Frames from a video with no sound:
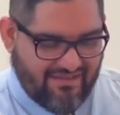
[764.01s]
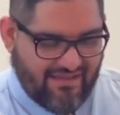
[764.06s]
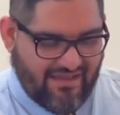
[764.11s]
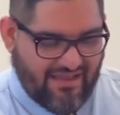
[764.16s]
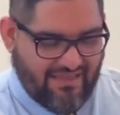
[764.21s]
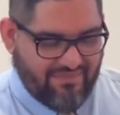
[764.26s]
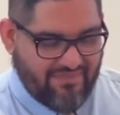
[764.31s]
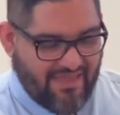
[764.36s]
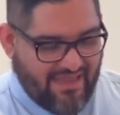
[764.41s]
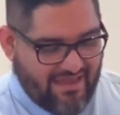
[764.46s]

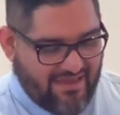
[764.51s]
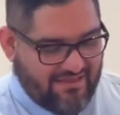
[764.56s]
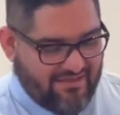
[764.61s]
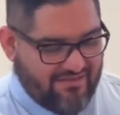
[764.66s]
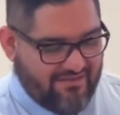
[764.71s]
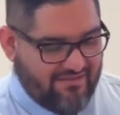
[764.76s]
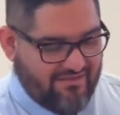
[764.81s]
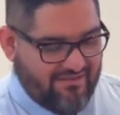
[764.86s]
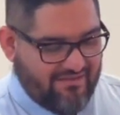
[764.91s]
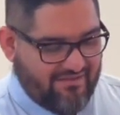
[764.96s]
And
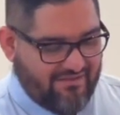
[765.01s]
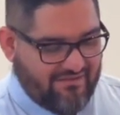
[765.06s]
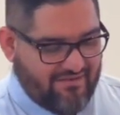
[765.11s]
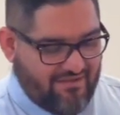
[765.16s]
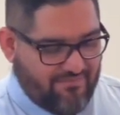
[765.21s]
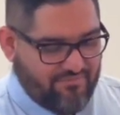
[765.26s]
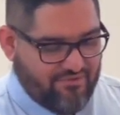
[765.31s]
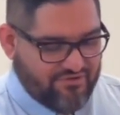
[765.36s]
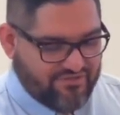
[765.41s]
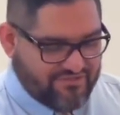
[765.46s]
then,
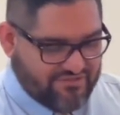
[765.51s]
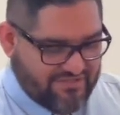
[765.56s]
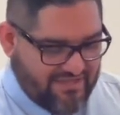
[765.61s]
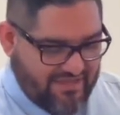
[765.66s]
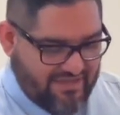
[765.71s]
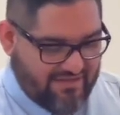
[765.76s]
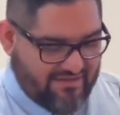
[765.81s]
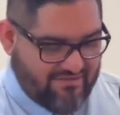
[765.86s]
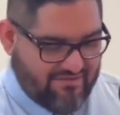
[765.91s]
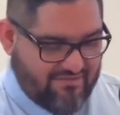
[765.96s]
number
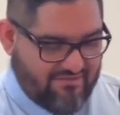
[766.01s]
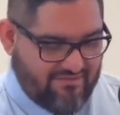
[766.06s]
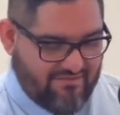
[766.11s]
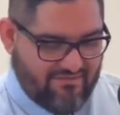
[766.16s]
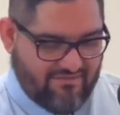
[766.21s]
10,